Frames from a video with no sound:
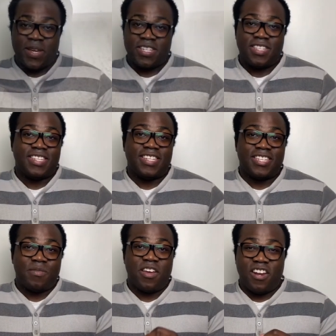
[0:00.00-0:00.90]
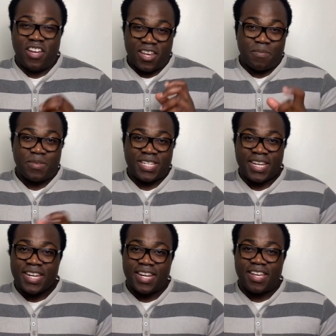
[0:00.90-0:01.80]
of the system that I like in
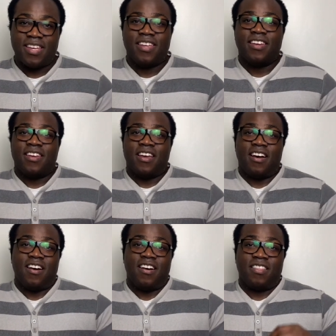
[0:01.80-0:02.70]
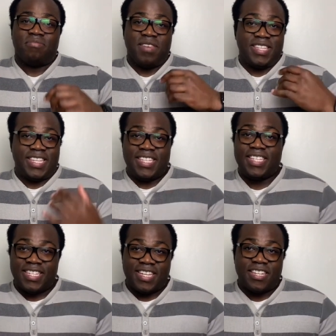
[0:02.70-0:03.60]
particular are it's easy to
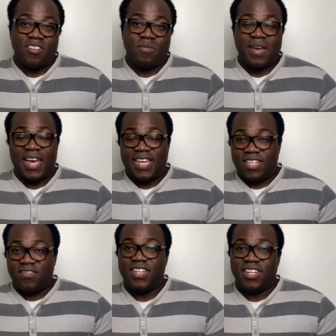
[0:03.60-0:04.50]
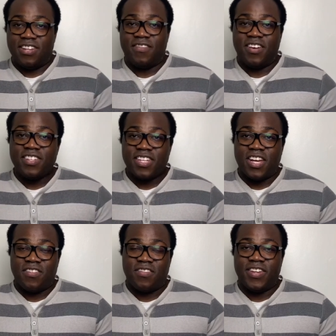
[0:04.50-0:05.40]
set up, as you've seen in the first half
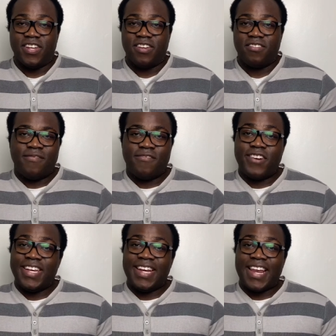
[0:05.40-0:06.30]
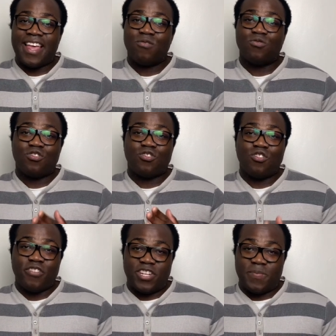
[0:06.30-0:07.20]
of the video, free cloud
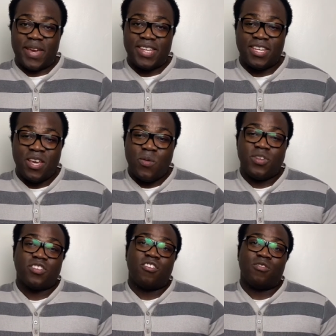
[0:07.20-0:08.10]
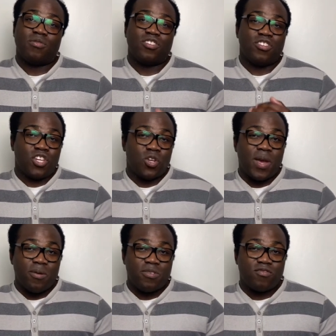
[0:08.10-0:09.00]
storage space which can hold up to two
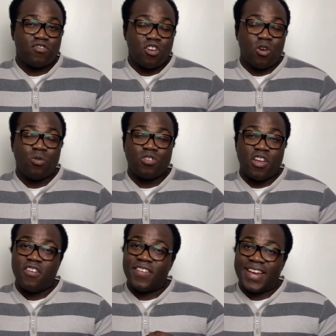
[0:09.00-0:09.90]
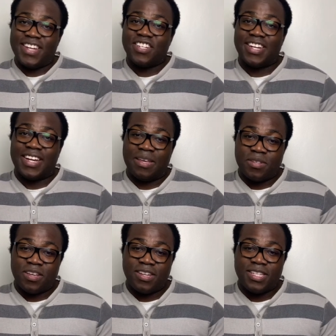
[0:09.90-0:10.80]
hours of total notification clip
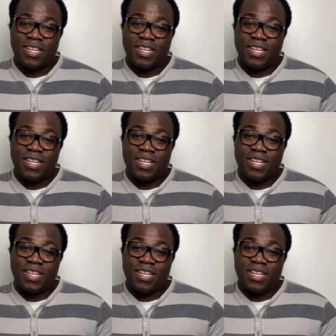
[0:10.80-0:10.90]
size.